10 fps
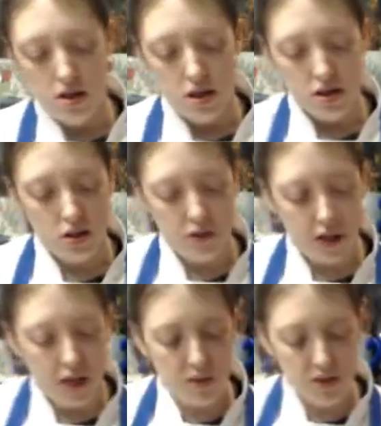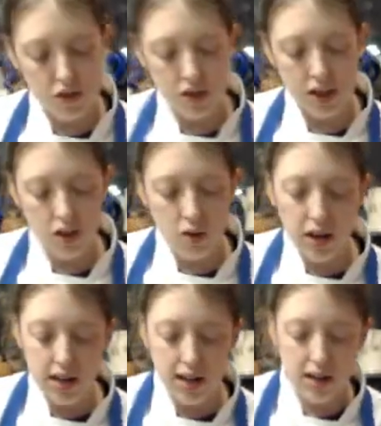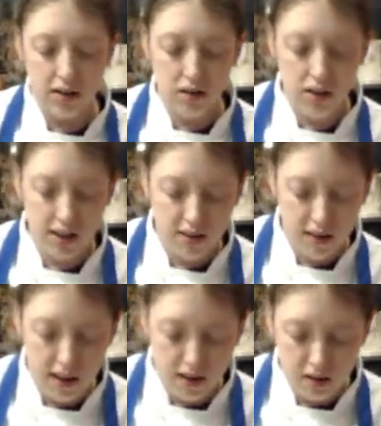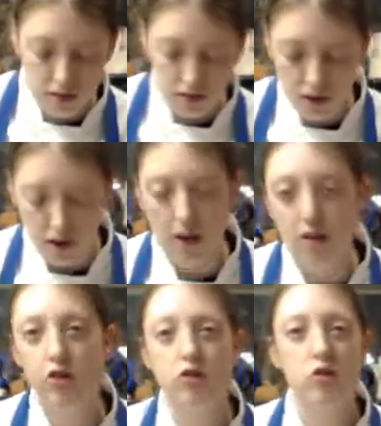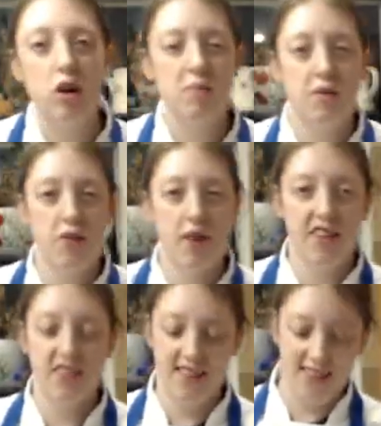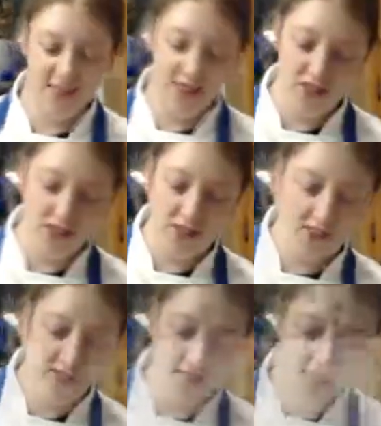so if you like what you see, go ahead and click that heart, drop a follow. I'll love you forever.